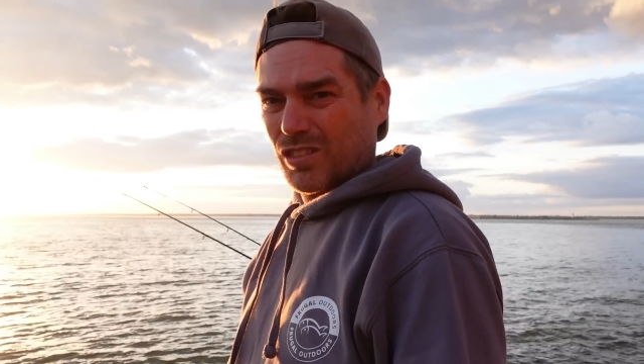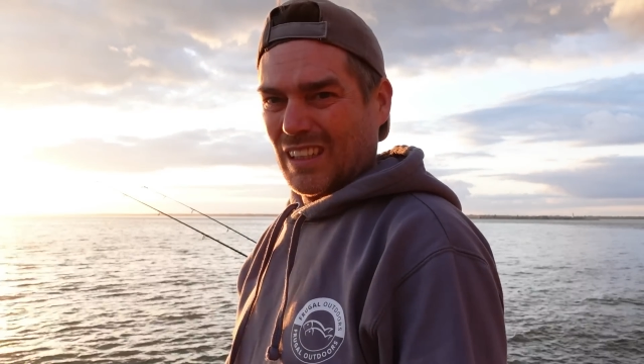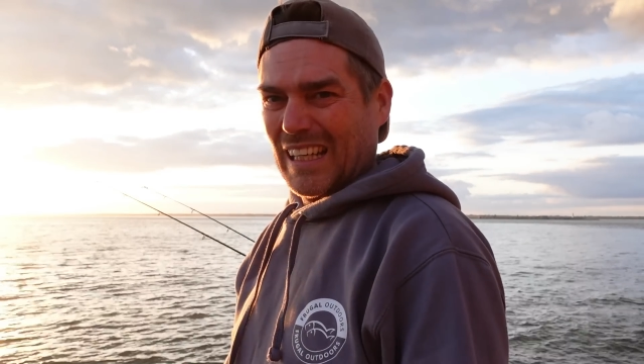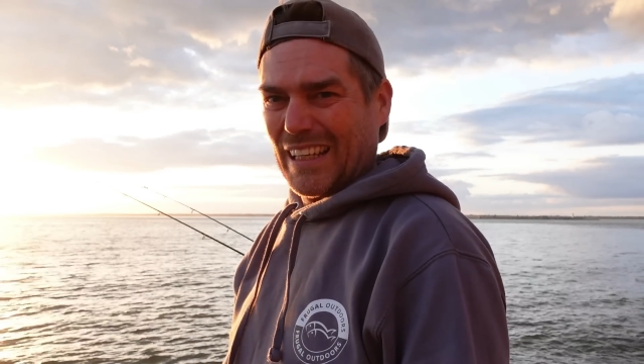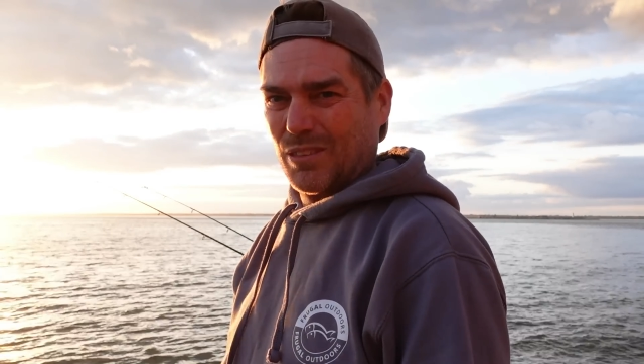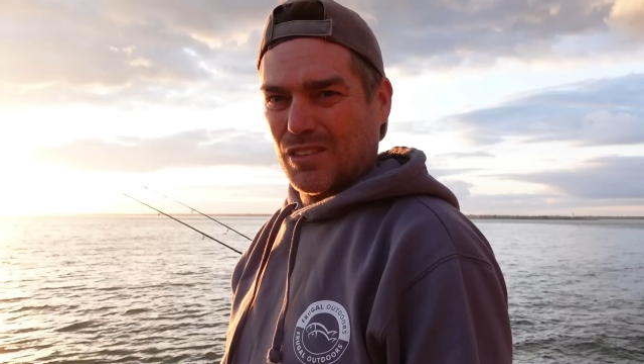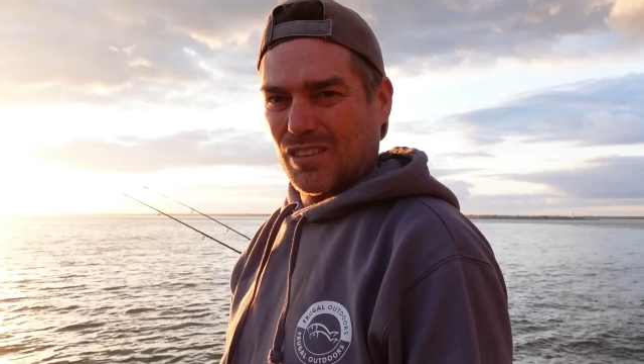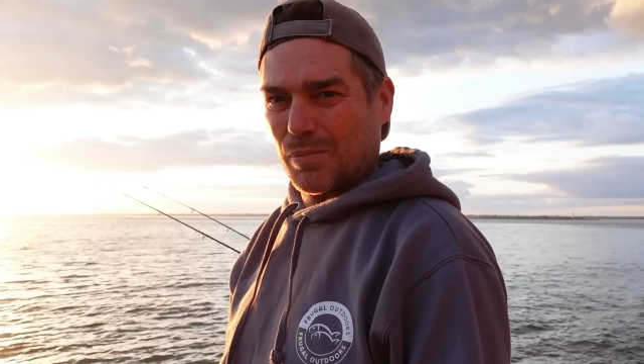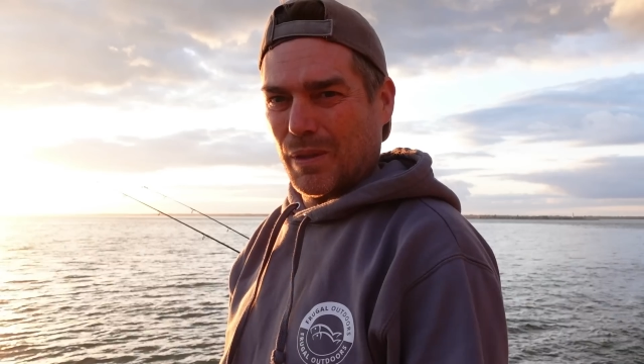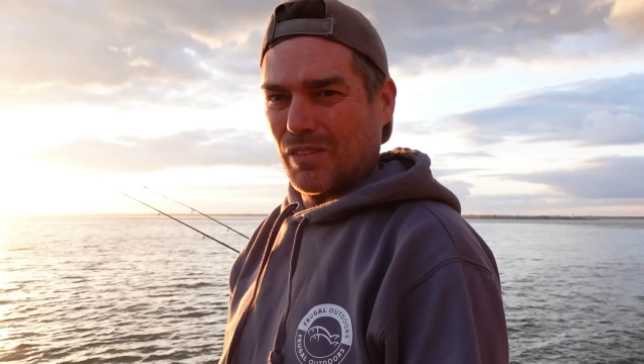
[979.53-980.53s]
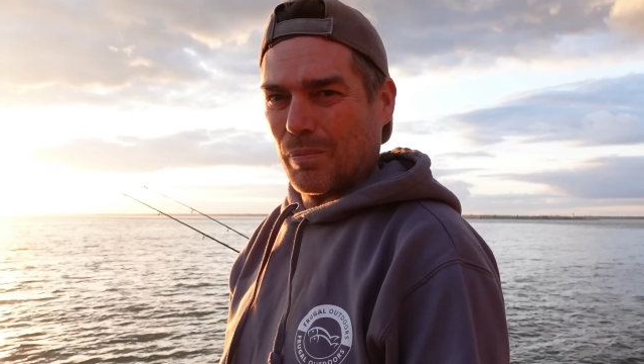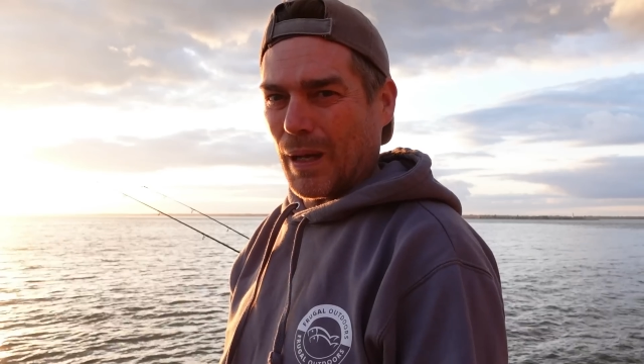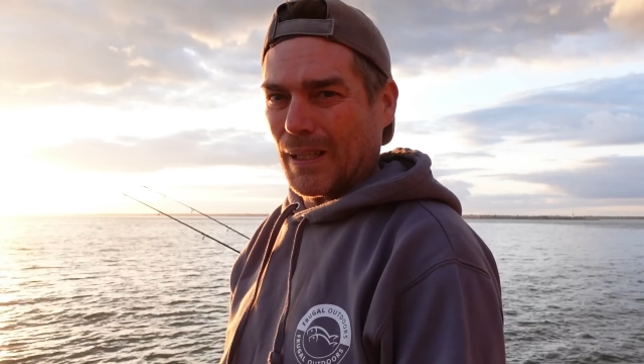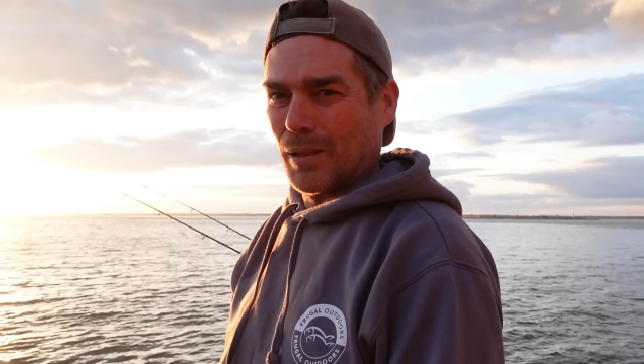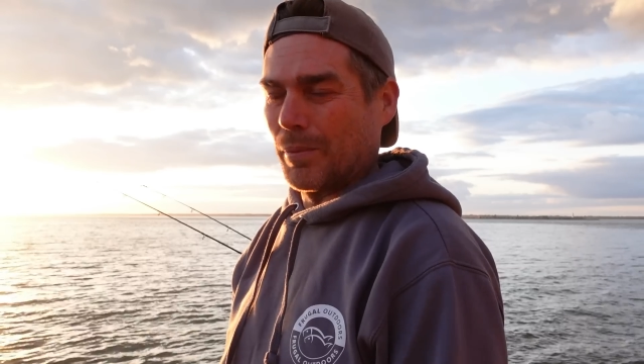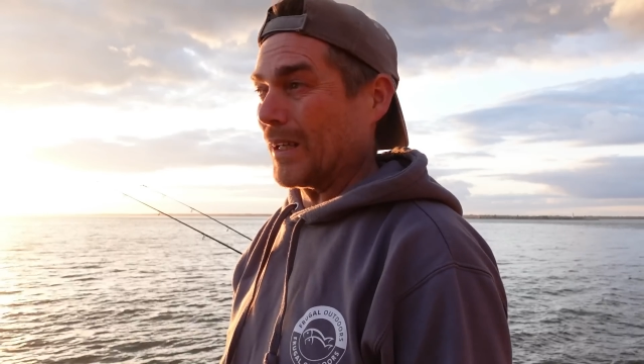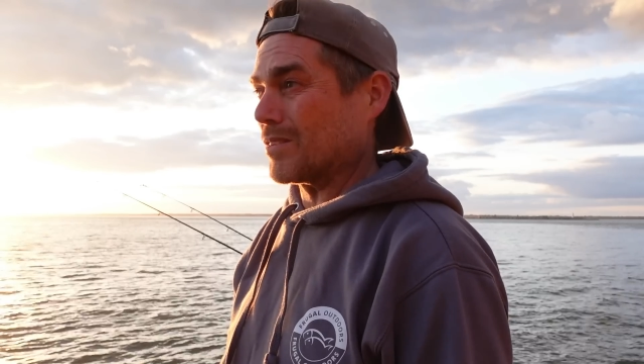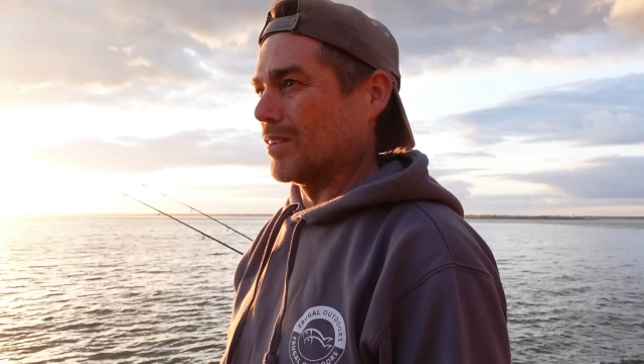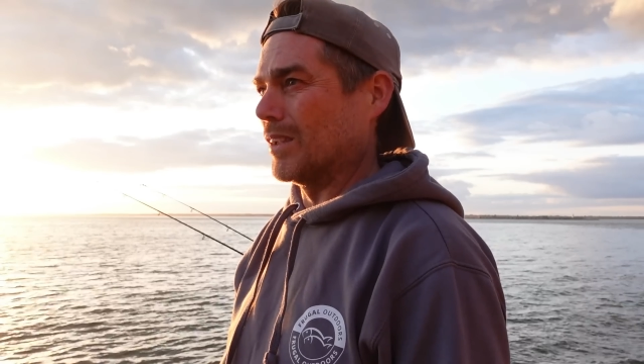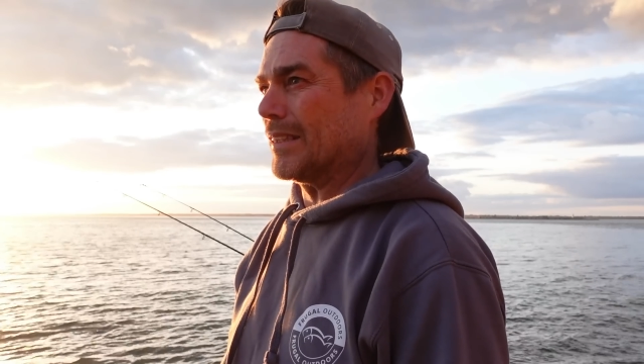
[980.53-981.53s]
the lead, which is a bit of a pain in the
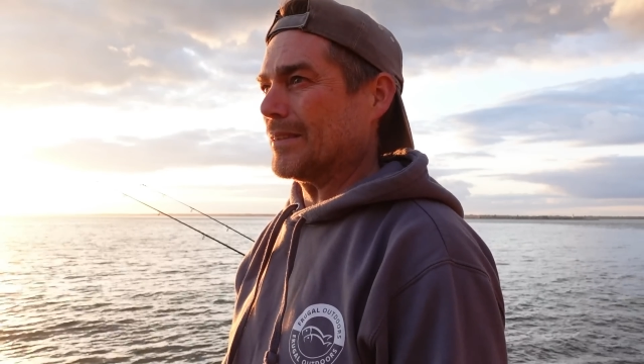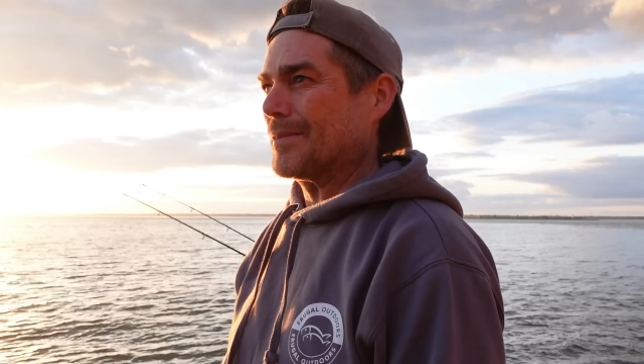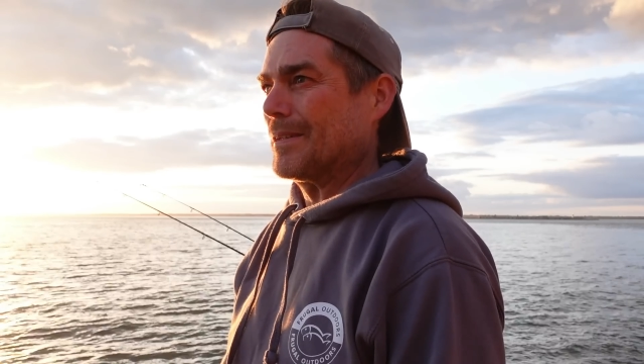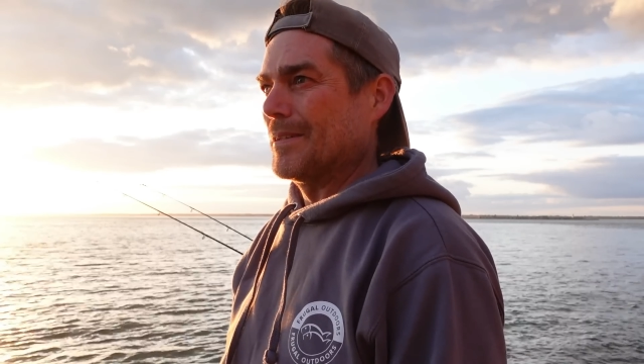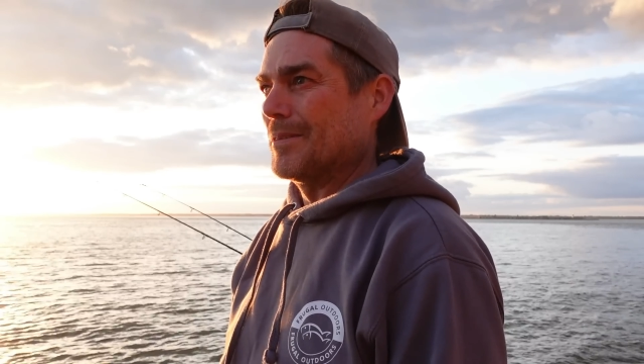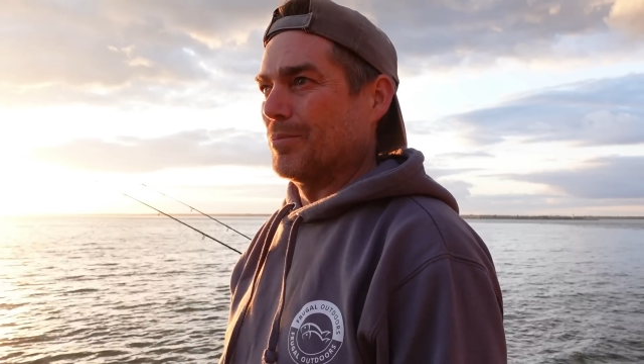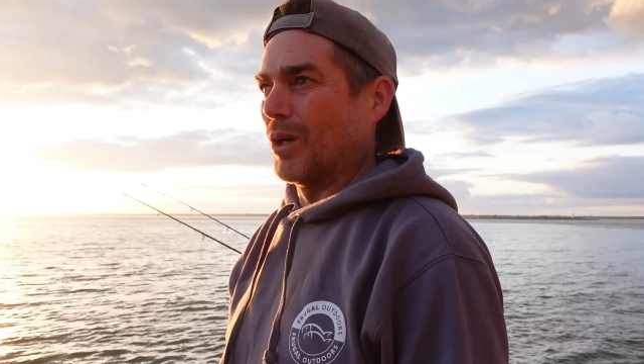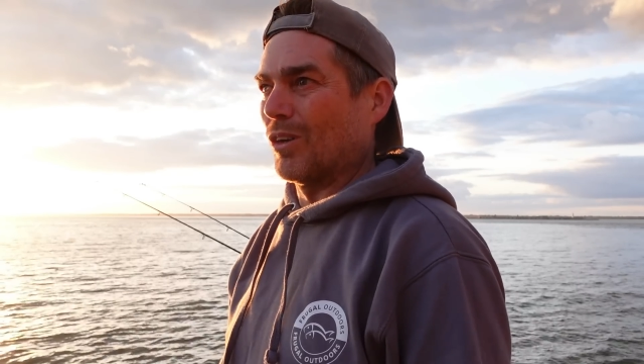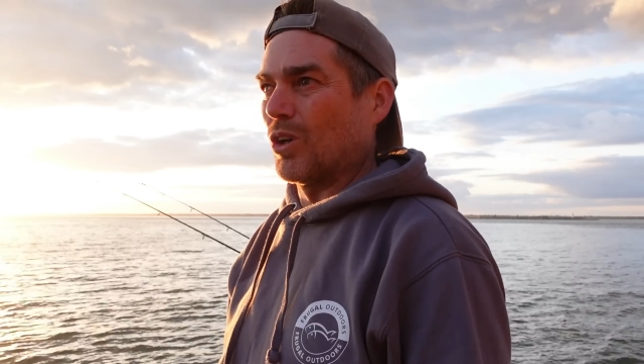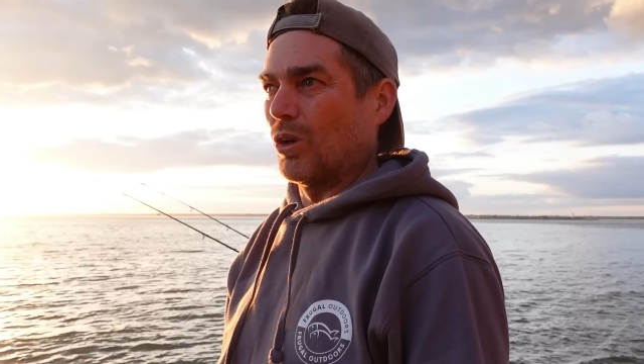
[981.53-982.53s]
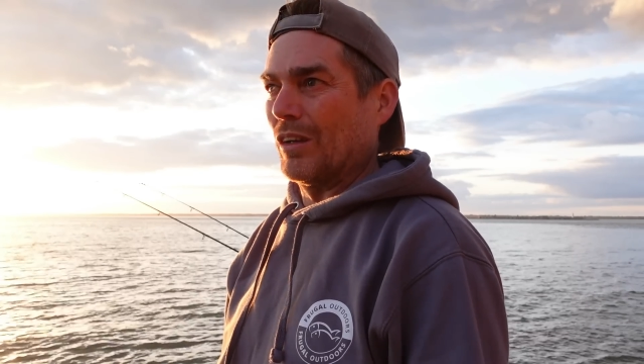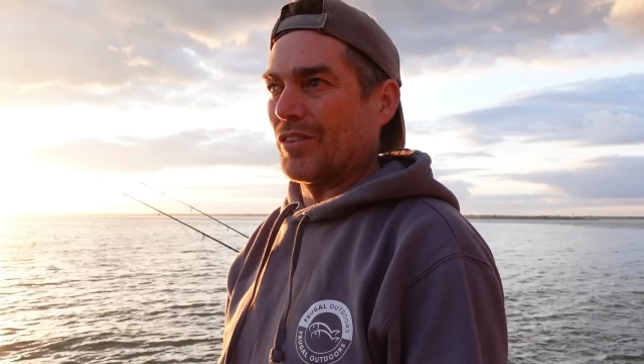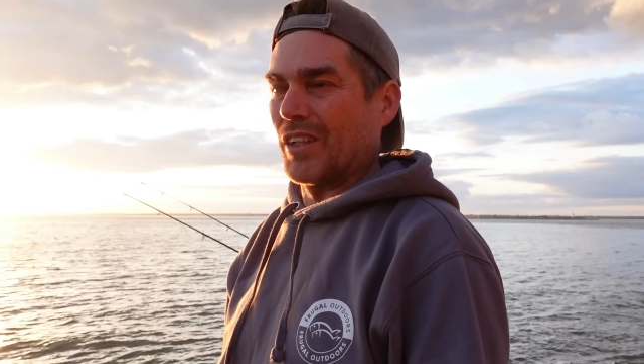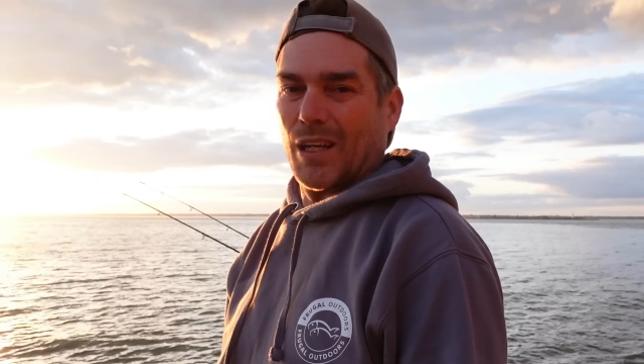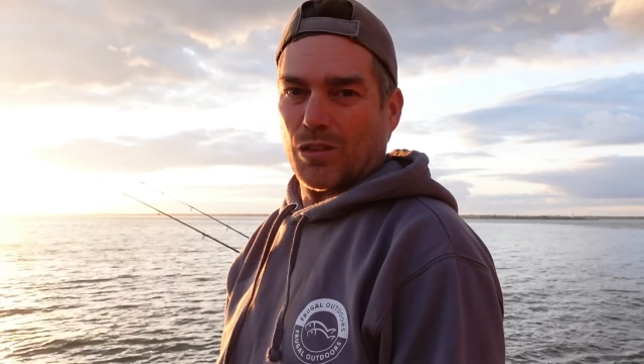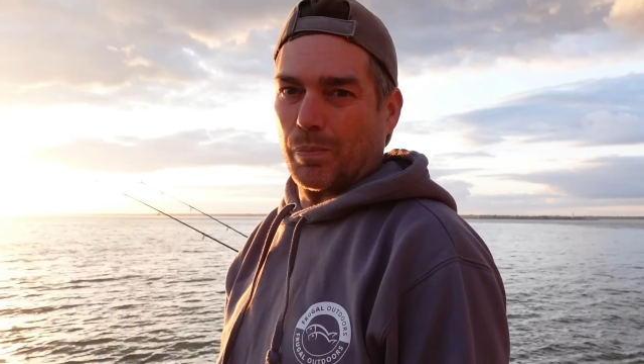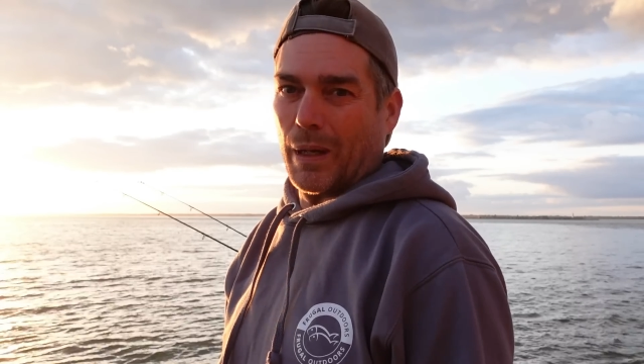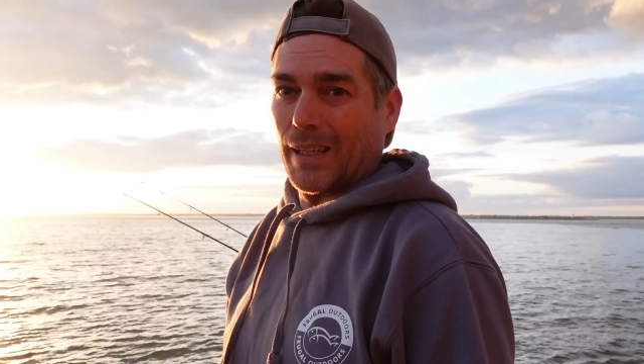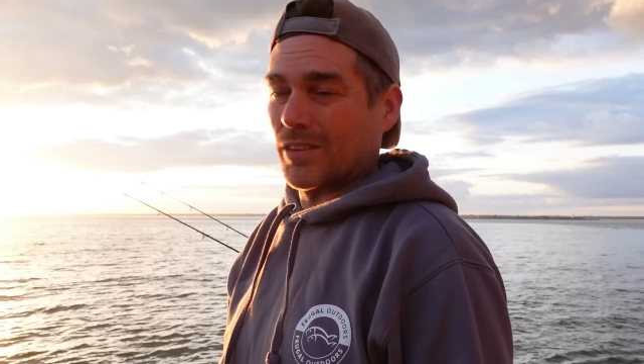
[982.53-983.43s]
backside. But I've got everything else back,